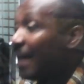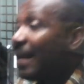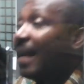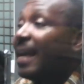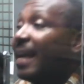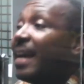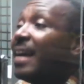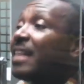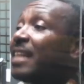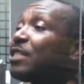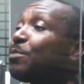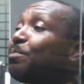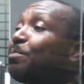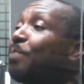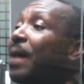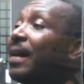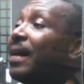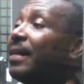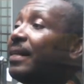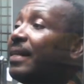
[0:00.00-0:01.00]
I
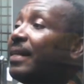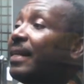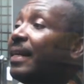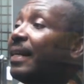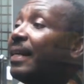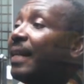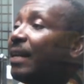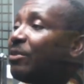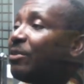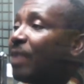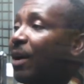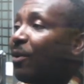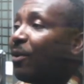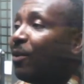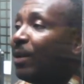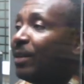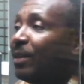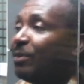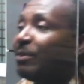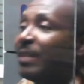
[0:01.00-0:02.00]
expand the electoral
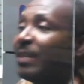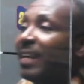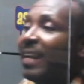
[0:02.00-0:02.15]
college. You say